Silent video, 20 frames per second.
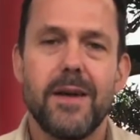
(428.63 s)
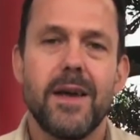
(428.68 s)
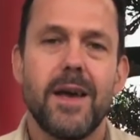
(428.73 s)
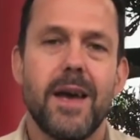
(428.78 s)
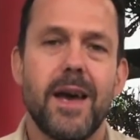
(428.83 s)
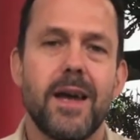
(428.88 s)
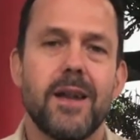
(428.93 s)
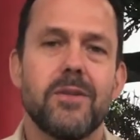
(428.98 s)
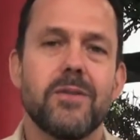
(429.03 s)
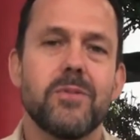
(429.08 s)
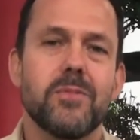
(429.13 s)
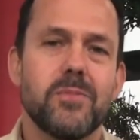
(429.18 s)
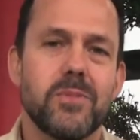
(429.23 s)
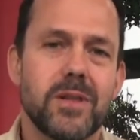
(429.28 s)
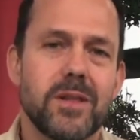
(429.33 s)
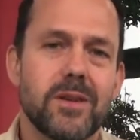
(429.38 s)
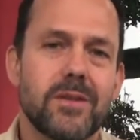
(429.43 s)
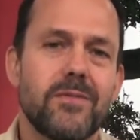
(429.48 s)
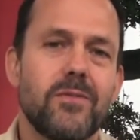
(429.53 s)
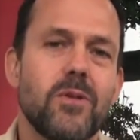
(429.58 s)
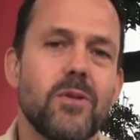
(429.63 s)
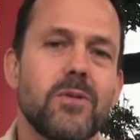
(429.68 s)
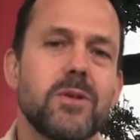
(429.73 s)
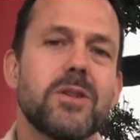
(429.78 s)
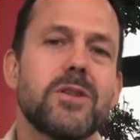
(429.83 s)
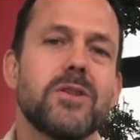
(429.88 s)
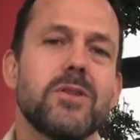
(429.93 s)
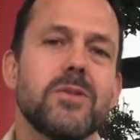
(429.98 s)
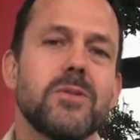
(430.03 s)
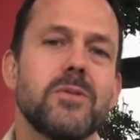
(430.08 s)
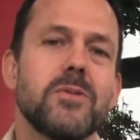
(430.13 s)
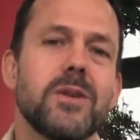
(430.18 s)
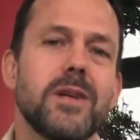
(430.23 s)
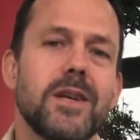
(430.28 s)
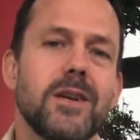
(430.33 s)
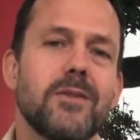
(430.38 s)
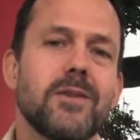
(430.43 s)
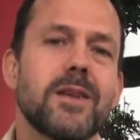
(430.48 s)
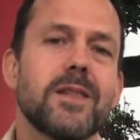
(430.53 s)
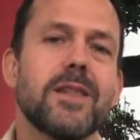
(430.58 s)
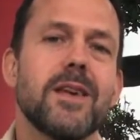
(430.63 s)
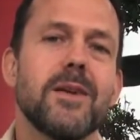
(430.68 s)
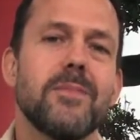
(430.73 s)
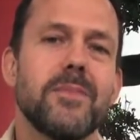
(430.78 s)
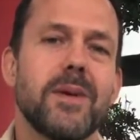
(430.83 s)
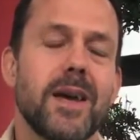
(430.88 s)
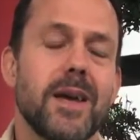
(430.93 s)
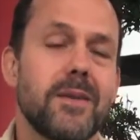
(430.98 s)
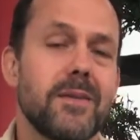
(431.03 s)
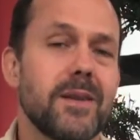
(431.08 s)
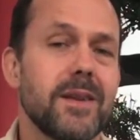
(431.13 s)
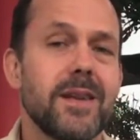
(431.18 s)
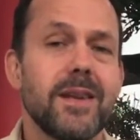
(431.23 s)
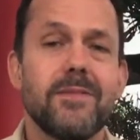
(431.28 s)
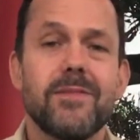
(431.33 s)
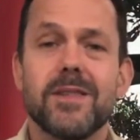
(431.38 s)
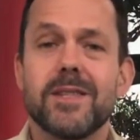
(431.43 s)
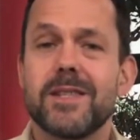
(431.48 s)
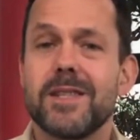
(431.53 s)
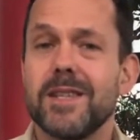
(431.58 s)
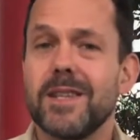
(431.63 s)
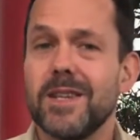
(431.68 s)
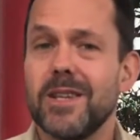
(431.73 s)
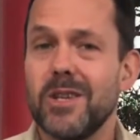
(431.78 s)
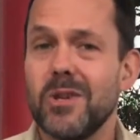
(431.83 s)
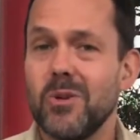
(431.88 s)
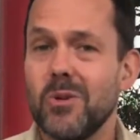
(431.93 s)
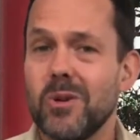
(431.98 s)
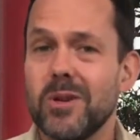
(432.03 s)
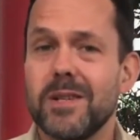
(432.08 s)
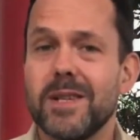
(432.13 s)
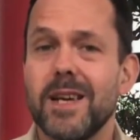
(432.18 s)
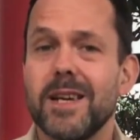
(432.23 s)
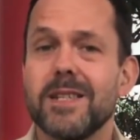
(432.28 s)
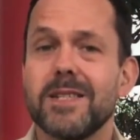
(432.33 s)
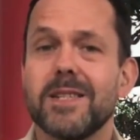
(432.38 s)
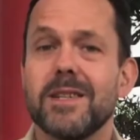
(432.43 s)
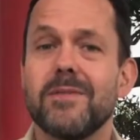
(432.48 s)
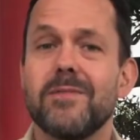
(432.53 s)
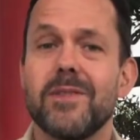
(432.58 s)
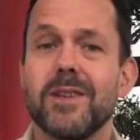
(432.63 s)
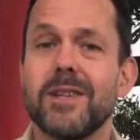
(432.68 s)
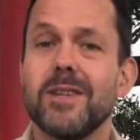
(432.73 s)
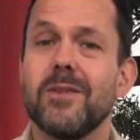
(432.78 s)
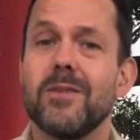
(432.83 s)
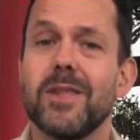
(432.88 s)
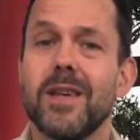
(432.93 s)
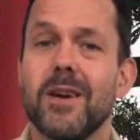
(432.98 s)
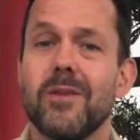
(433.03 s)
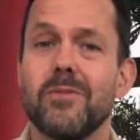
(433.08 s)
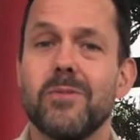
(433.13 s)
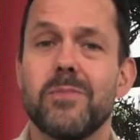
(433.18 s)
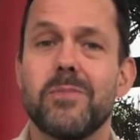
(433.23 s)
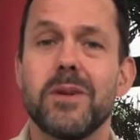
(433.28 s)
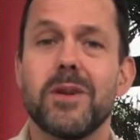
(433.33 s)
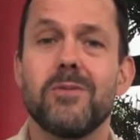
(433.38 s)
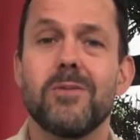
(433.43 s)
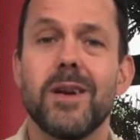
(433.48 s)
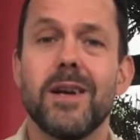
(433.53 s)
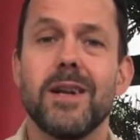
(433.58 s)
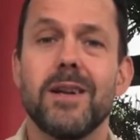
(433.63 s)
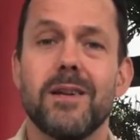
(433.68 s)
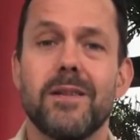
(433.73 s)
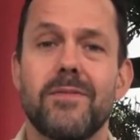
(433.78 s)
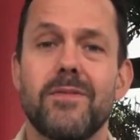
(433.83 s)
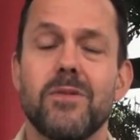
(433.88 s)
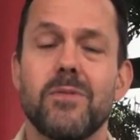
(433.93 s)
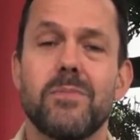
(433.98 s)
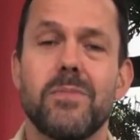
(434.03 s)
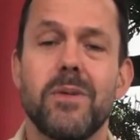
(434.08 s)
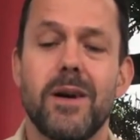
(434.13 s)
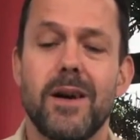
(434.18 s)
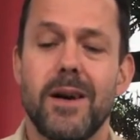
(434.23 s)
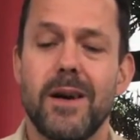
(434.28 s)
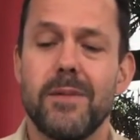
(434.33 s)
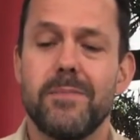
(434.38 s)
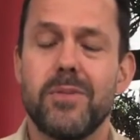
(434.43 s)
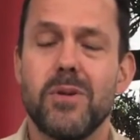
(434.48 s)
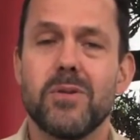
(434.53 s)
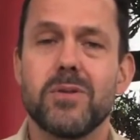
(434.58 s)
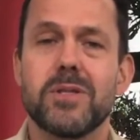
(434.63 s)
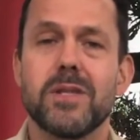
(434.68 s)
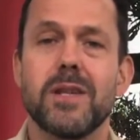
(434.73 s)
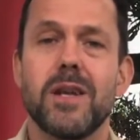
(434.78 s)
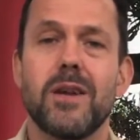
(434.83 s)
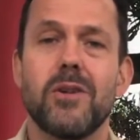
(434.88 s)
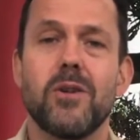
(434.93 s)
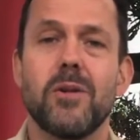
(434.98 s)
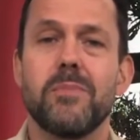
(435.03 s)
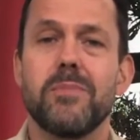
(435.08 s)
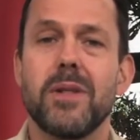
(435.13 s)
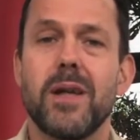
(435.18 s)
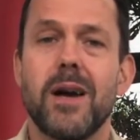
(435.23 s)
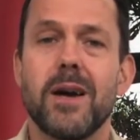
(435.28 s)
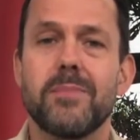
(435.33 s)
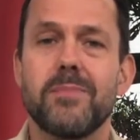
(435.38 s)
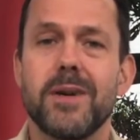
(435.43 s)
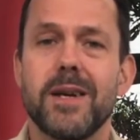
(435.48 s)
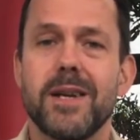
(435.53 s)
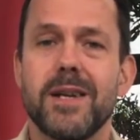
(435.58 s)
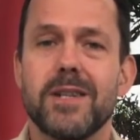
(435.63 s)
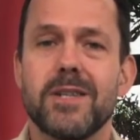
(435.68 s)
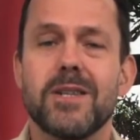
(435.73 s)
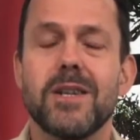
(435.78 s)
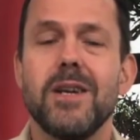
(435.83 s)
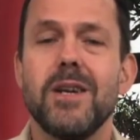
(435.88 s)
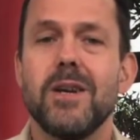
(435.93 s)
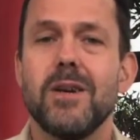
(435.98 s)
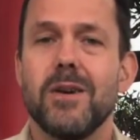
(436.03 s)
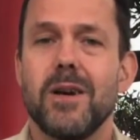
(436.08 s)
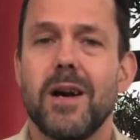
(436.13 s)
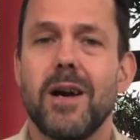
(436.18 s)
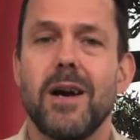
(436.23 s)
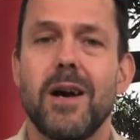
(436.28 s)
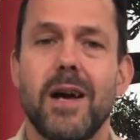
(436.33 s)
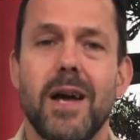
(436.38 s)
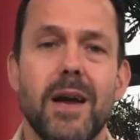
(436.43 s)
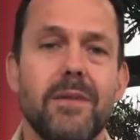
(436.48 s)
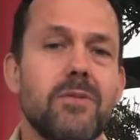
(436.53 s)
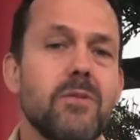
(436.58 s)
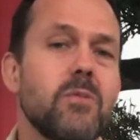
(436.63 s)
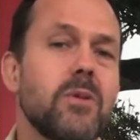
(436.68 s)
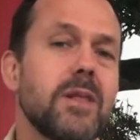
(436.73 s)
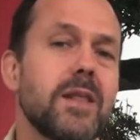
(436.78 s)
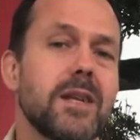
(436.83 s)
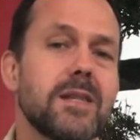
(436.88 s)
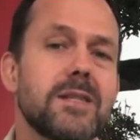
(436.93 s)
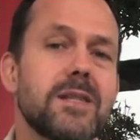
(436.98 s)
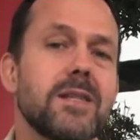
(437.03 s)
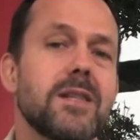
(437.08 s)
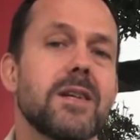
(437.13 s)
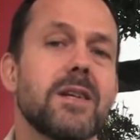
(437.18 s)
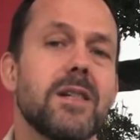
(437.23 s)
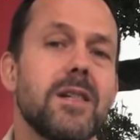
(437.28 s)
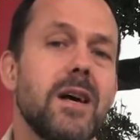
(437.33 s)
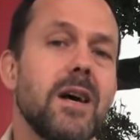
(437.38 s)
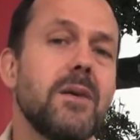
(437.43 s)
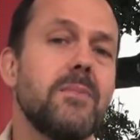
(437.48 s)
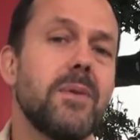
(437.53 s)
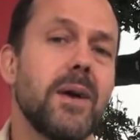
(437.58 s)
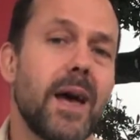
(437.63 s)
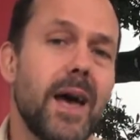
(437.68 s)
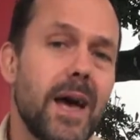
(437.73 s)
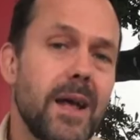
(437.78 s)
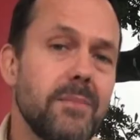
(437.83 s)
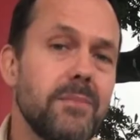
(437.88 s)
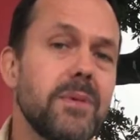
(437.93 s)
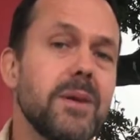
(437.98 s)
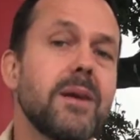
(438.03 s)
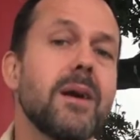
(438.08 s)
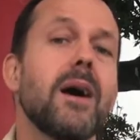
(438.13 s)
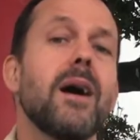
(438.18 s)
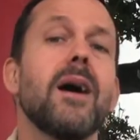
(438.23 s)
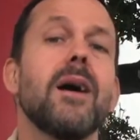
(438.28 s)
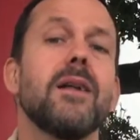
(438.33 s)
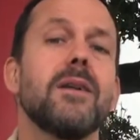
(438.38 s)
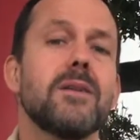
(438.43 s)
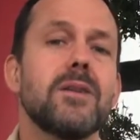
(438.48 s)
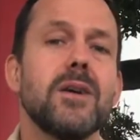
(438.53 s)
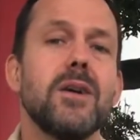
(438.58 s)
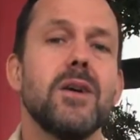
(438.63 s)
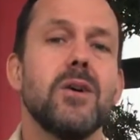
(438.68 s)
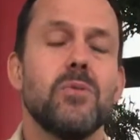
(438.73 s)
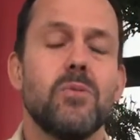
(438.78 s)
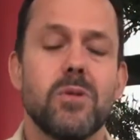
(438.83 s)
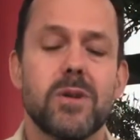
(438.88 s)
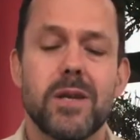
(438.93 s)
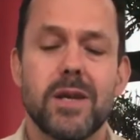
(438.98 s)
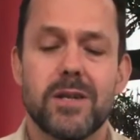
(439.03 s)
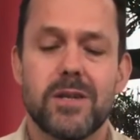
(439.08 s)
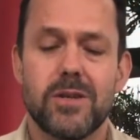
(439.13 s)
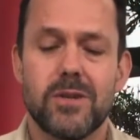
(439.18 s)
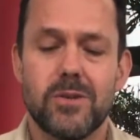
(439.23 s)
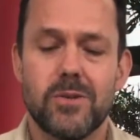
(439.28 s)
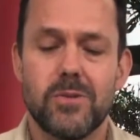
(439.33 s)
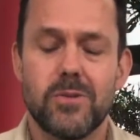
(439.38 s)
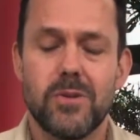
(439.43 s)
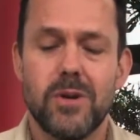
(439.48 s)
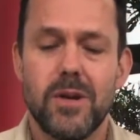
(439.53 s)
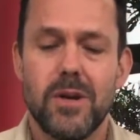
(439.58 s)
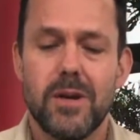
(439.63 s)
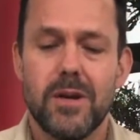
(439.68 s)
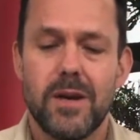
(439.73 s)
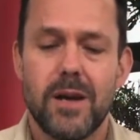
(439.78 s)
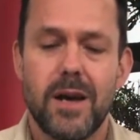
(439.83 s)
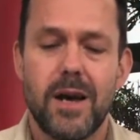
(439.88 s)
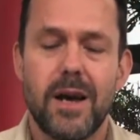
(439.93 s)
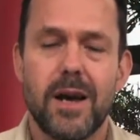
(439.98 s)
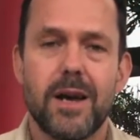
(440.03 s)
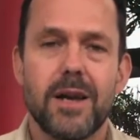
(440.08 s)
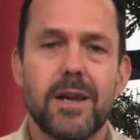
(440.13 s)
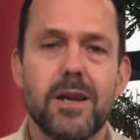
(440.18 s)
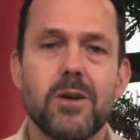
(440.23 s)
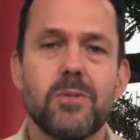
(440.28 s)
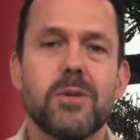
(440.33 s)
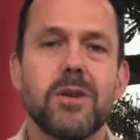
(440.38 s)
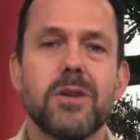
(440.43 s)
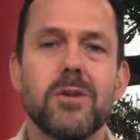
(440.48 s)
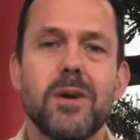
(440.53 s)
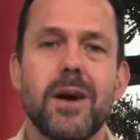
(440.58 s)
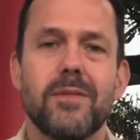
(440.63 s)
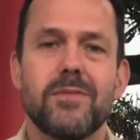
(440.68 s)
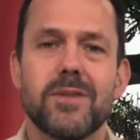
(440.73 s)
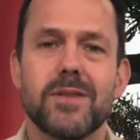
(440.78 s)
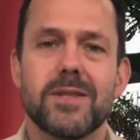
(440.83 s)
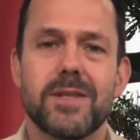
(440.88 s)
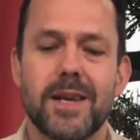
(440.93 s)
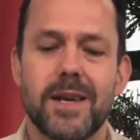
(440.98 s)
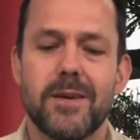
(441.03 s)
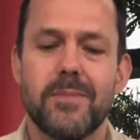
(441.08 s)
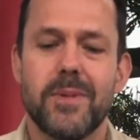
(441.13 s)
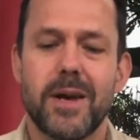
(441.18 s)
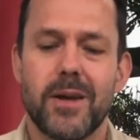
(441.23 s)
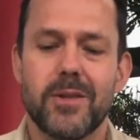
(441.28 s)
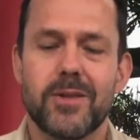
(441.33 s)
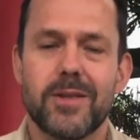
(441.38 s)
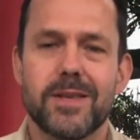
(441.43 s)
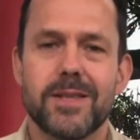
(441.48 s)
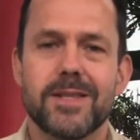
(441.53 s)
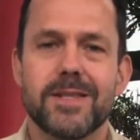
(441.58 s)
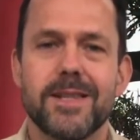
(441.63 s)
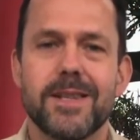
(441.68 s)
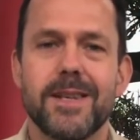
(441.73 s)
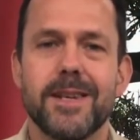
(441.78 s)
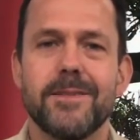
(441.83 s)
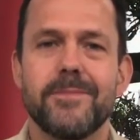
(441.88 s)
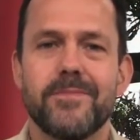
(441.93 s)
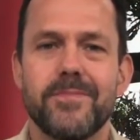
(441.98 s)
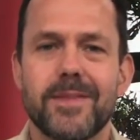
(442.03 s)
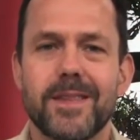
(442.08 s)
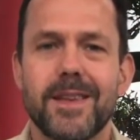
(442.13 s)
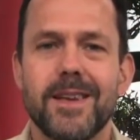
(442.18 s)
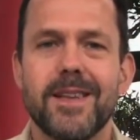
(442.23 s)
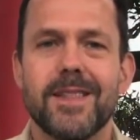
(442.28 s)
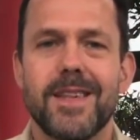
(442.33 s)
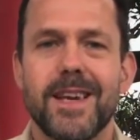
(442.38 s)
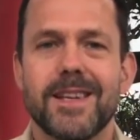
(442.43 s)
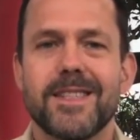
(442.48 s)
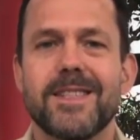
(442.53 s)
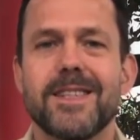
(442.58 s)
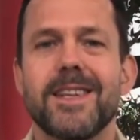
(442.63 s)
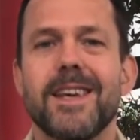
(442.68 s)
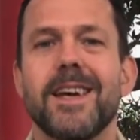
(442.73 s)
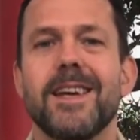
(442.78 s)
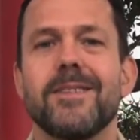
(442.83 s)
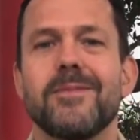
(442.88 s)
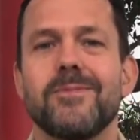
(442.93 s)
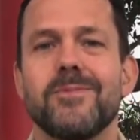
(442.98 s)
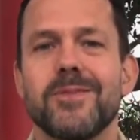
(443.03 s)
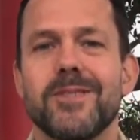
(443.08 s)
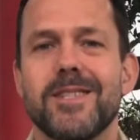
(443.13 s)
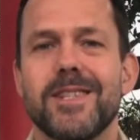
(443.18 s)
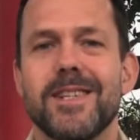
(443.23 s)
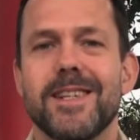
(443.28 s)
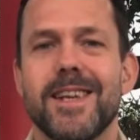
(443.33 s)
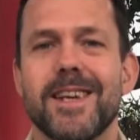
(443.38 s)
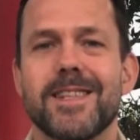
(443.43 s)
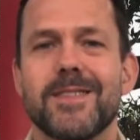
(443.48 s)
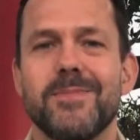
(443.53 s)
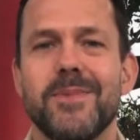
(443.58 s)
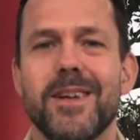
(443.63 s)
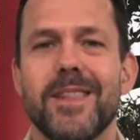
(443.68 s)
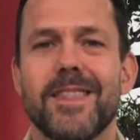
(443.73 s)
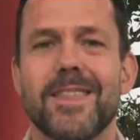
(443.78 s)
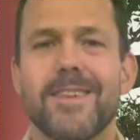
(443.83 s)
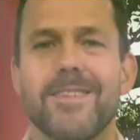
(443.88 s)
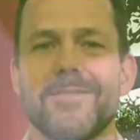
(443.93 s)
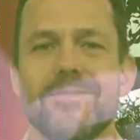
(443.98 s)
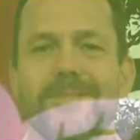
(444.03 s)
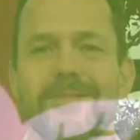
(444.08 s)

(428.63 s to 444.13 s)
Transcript: and we look forward to hearing them and even seeing your tasting video. That would be great if you post it on our blog page. Everyone that's in the club and beyond will get to hear what you have to say about this tea. Thanks again. We'll see you next month.